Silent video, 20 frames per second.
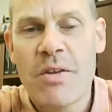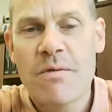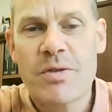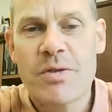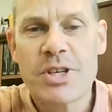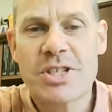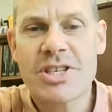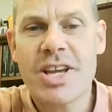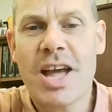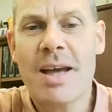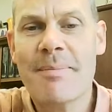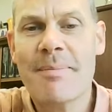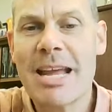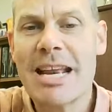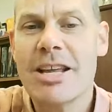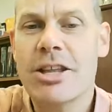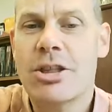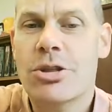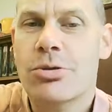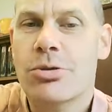For Psalm
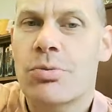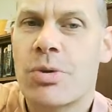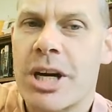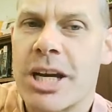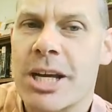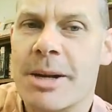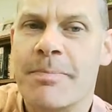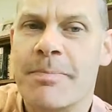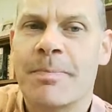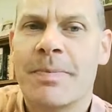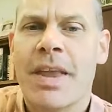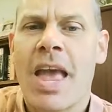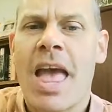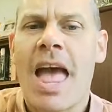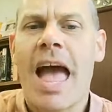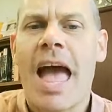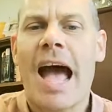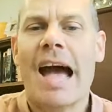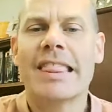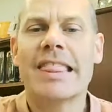83,
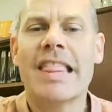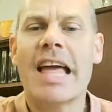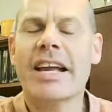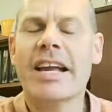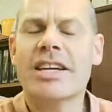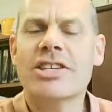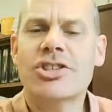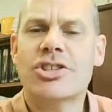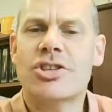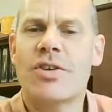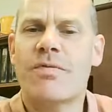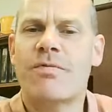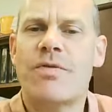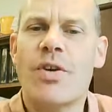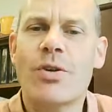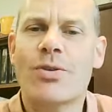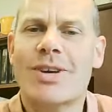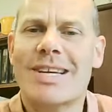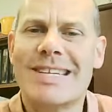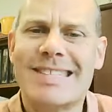I'd like us to
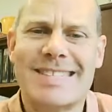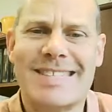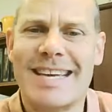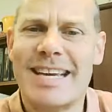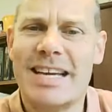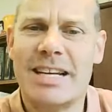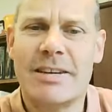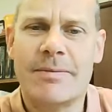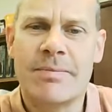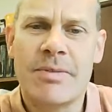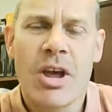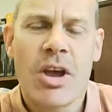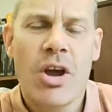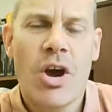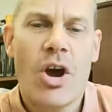focus in